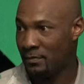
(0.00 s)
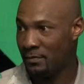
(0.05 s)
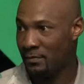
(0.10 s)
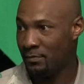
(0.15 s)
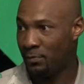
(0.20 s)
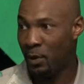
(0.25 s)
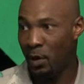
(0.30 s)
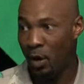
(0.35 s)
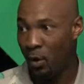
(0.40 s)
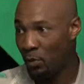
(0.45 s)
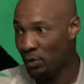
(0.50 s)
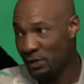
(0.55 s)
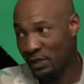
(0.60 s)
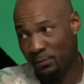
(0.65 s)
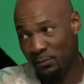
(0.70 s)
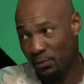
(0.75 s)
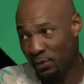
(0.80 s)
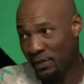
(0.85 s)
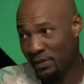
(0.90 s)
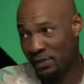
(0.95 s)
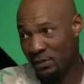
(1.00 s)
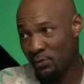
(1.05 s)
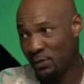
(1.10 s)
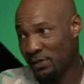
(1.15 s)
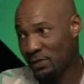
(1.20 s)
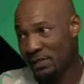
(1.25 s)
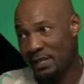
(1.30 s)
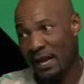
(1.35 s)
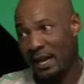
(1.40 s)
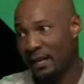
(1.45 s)
Paul was in prison with
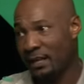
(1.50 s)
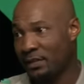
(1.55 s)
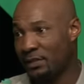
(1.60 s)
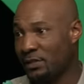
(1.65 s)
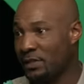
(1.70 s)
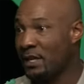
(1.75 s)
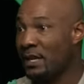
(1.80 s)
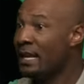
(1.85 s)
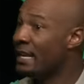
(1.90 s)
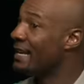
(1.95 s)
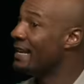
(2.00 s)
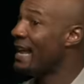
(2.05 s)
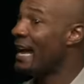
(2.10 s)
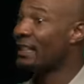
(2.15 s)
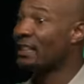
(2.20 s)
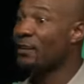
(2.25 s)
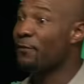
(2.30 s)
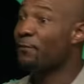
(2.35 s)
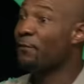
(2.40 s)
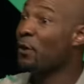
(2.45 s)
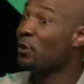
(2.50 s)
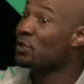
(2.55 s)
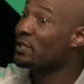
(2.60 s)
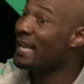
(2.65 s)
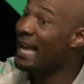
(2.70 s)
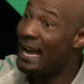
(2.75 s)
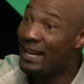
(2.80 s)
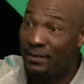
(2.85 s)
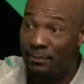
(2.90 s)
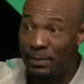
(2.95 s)
Silas. Not the first
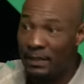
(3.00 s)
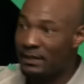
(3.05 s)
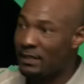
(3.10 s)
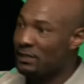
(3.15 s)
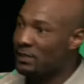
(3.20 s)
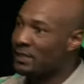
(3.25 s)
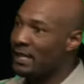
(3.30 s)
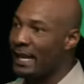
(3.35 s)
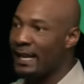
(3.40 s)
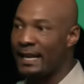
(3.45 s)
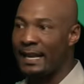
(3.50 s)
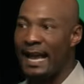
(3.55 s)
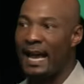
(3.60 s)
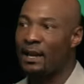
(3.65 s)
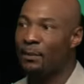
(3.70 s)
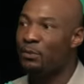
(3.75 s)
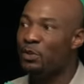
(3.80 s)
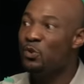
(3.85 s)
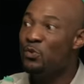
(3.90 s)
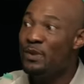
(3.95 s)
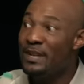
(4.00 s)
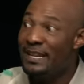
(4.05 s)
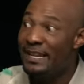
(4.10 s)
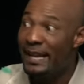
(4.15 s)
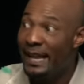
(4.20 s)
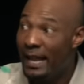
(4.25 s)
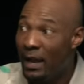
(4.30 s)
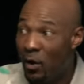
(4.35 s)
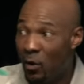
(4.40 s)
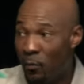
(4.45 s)
Adam, but the second Adam. You need
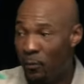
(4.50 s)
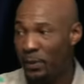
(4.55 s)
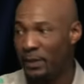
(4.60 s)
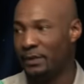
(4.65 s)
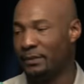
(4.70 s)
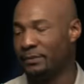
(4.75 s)
help.